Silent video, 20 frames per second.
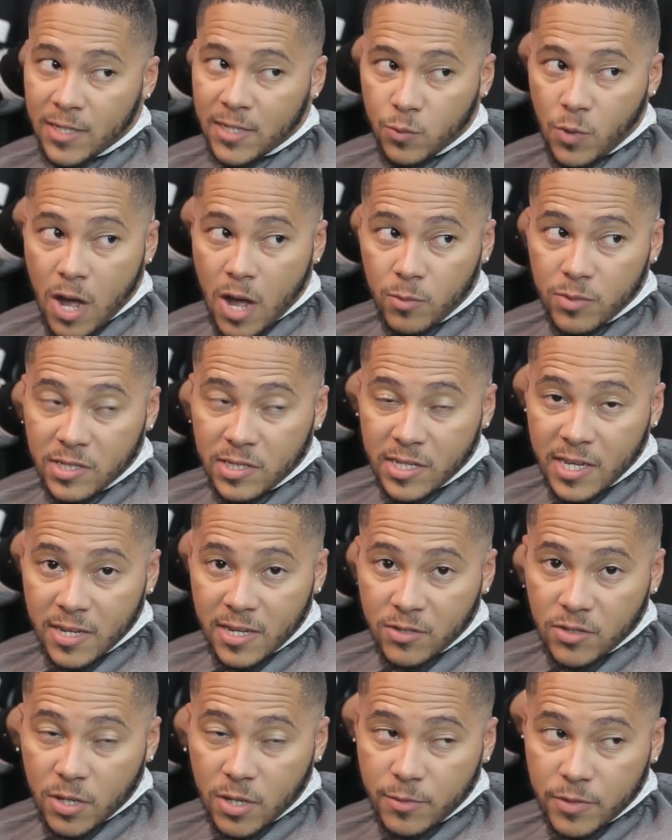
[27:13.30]
And that's what I would say
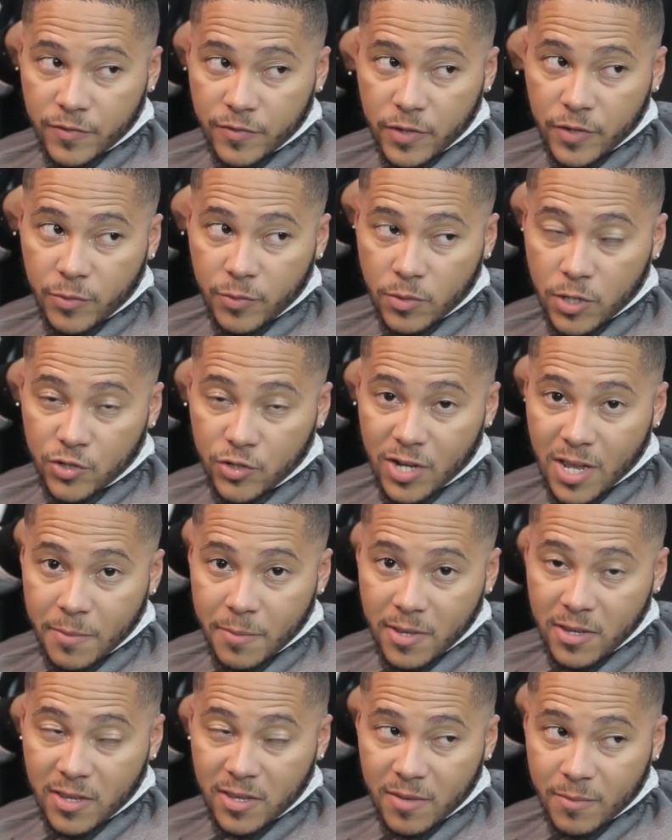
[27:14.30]
in terms of if you want to try
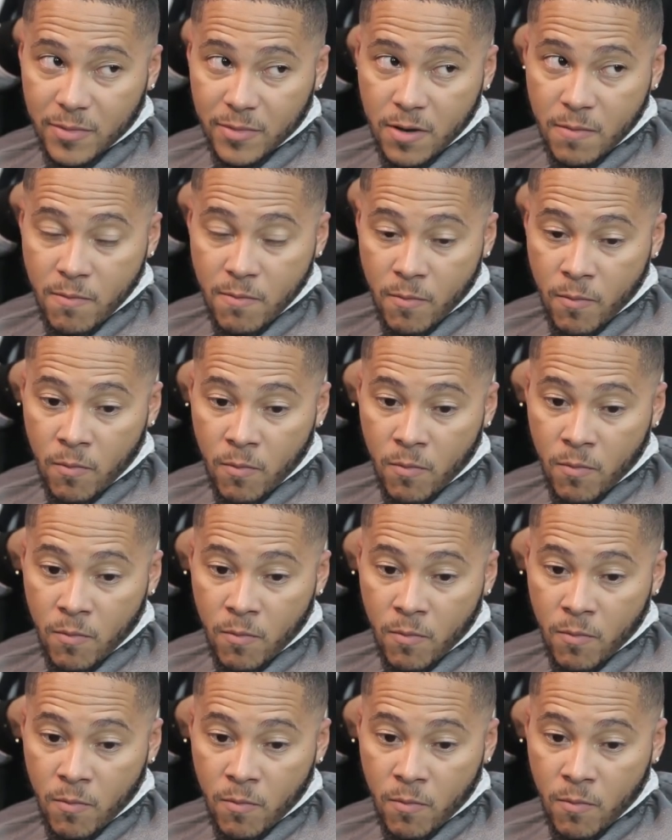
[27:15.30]
and make it, man.